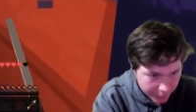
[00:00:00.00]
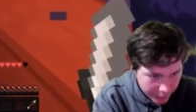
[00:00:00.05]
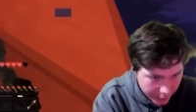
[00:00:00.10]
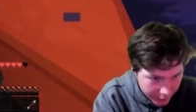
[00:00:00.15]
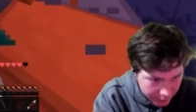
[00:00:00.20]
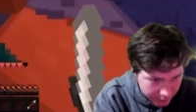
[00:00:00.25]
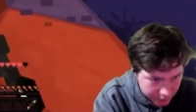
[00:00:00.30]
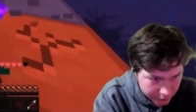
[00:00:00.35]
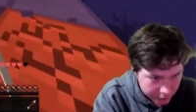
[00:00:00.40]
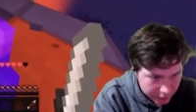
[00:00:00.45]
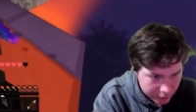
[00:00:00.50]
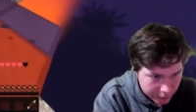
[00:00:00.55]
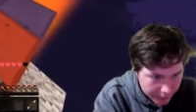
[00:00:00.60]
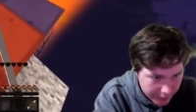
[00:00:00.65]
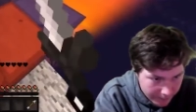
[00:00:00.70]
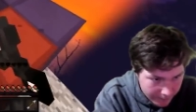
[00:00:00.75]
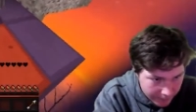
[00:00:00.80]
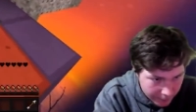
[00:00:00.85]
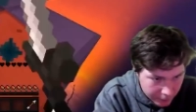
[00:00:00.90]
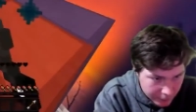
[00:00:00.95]
what am I
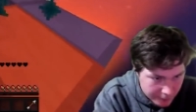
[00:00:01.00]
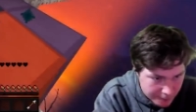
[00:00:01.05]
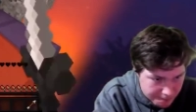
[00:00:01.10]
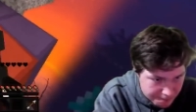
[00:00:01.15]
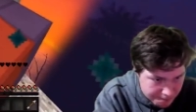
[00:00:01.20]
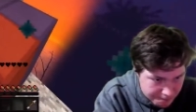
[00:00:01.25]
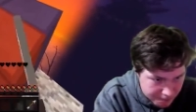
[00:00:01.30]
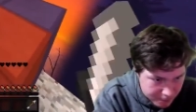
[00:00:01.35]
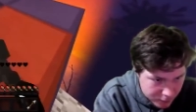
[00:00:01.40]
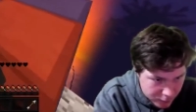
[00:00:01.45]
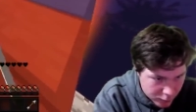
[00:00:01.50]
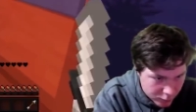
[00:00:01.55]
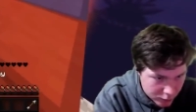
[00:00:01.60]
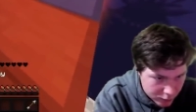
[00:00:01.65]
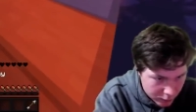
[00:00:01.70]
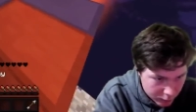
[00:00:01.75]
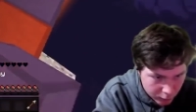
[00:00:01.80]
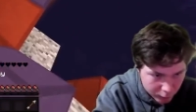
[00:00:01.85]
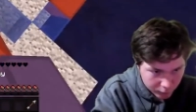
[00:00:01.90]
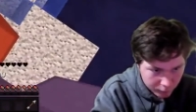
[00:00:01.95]
doing, man?
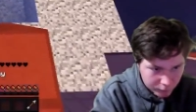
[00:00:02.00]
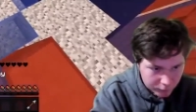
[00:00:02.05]
Bucky.